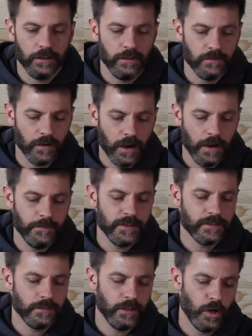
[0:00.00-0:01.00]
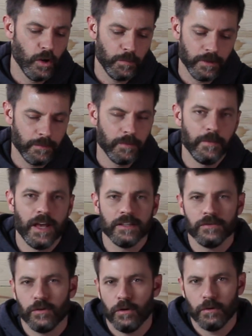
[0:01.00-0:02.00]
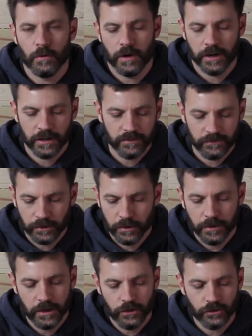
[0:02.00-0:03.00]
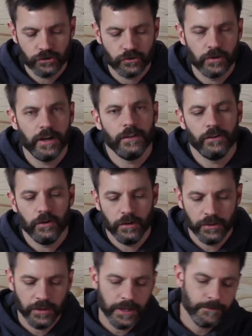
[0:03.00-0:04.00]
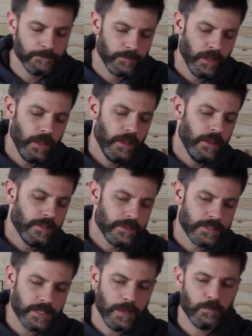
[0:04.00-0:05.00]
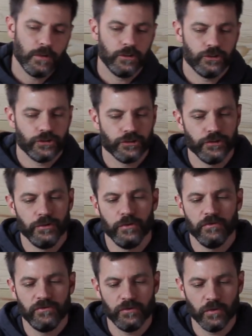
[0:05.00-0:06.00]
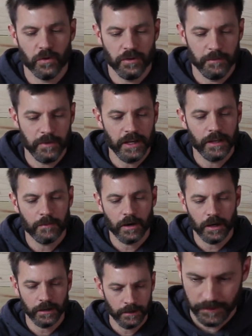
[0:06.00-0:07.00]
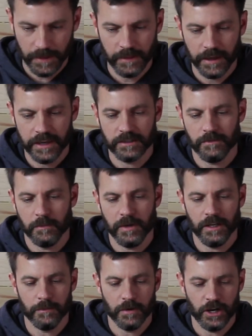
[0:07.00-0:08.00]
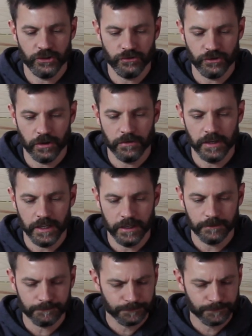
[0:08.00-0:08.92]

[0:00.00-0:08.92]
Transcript: you've obviously opened up a massive hole where water can flow in and you'll short out the whole thing. The same holds true for the Media Mod. In the case of the Media Mod, you don't need